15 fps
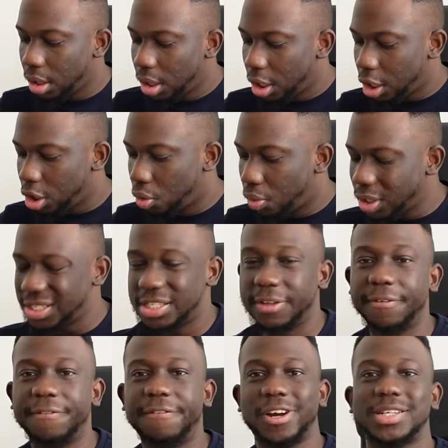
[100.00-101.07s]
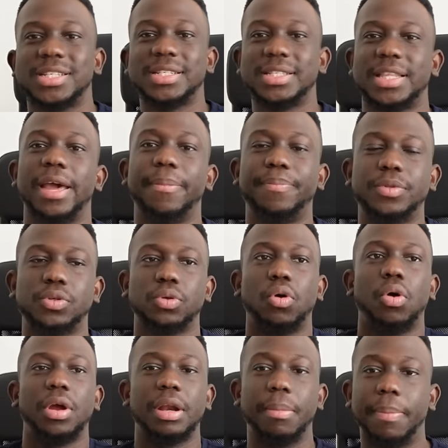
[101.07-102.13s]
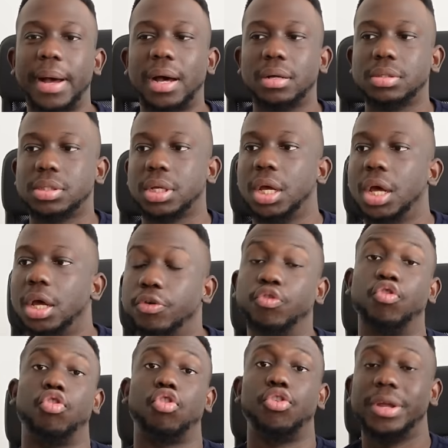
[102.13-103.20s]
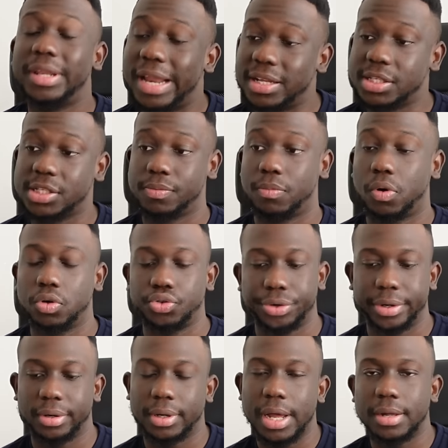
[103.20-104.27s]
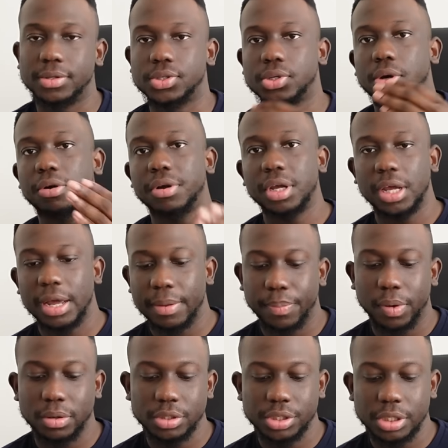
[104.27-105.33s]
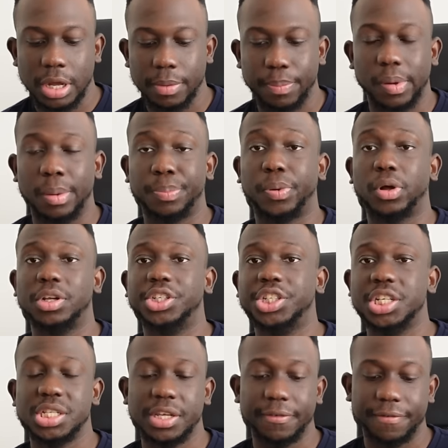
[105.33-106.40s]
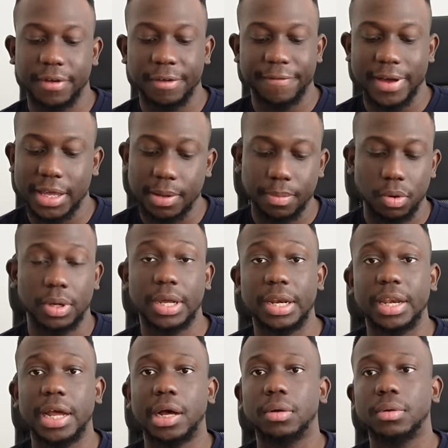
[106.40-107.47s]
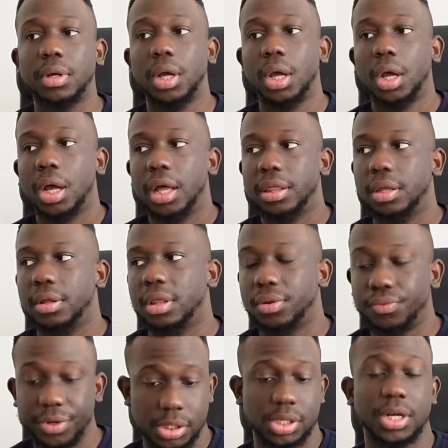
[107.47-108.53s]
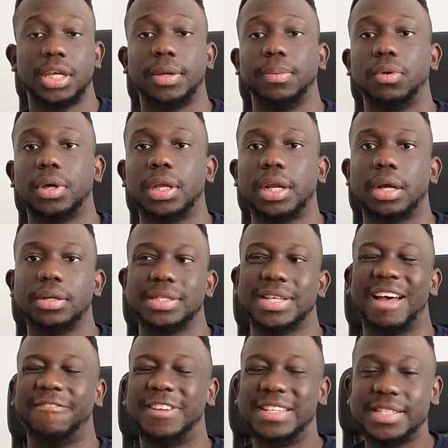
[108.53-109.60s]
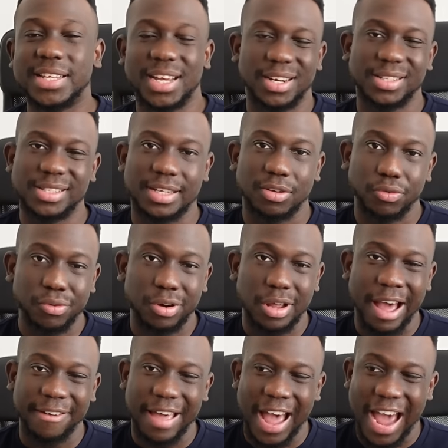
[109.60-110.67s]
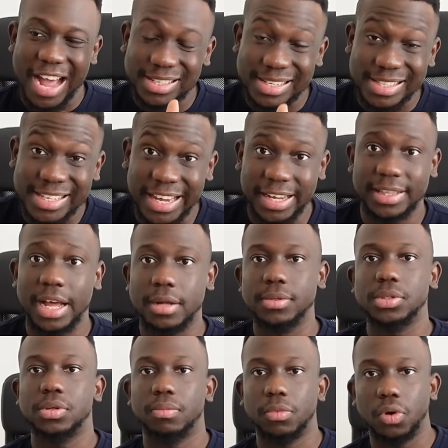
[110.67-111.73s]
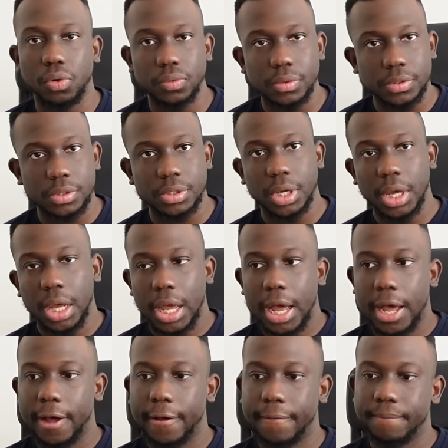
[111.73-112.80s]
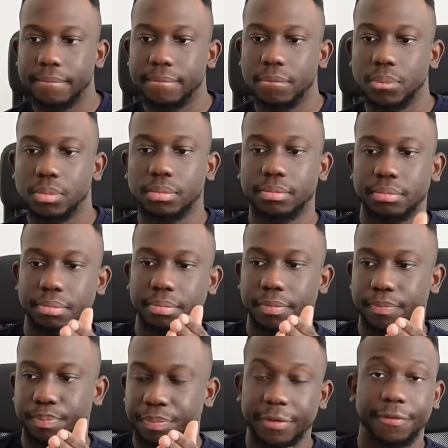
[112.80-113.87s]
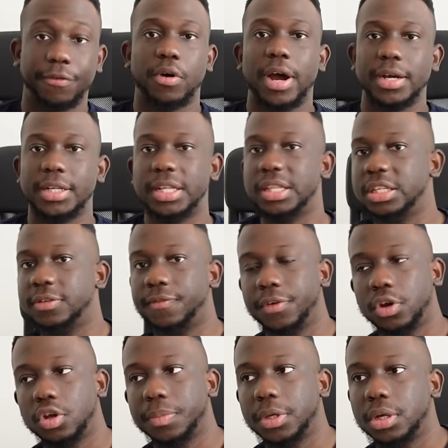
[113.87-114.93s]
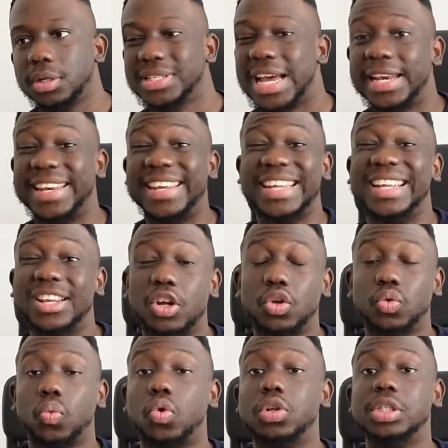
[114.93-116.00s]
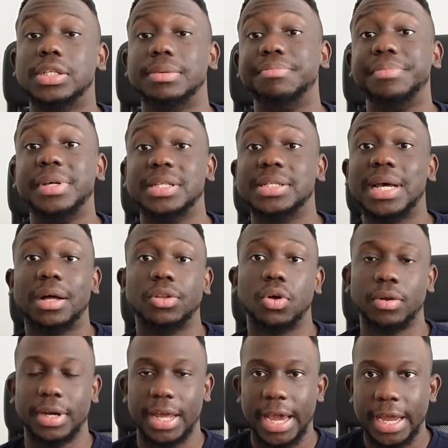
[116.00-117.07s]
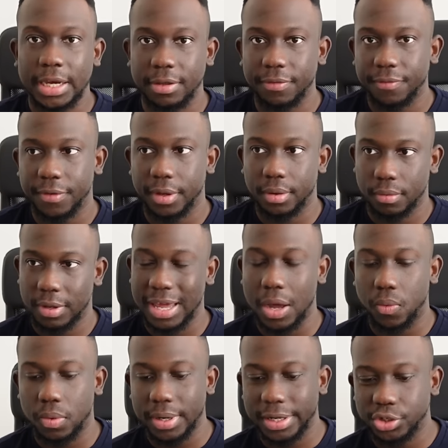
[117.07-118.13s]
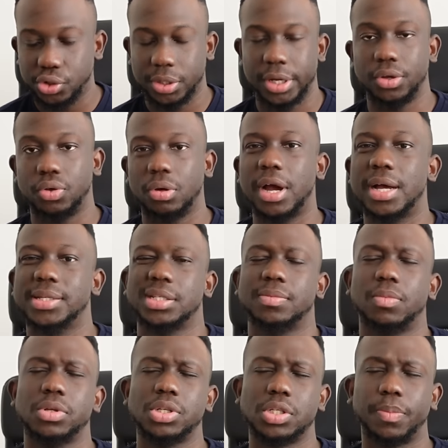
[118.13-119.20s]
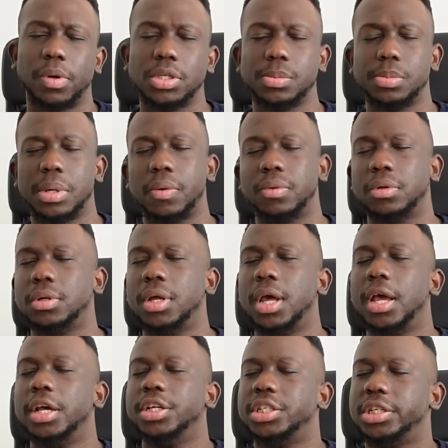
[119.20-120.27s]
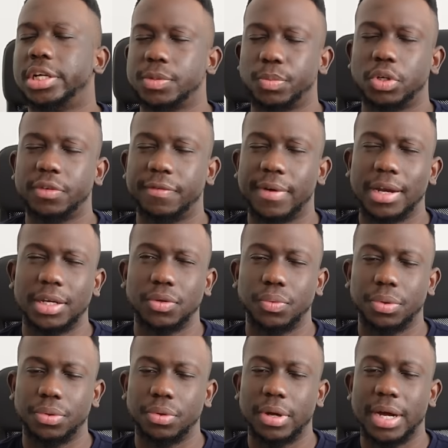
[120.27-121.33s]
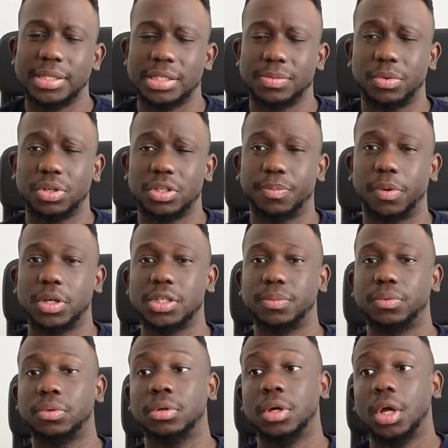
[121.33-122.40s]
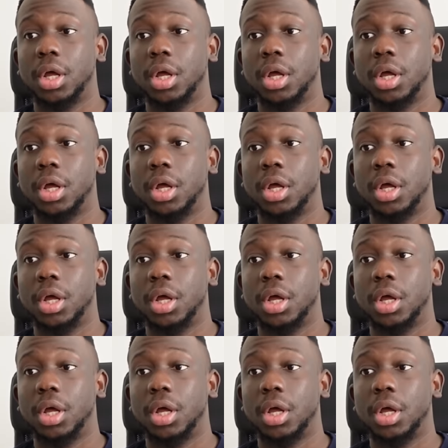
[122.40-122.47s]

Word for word: you know, what's the first step to going about growing that small trading account? Sorry, apology, ap apologies if, if I keep looking down. The, the reason I keep looking down is I've decided to, I had to take down some notes um, before I did this video because I did not want to miss out on anything. Okay, I want to educate you guys as much as possible. I want to share as much value with you guys as much as possible.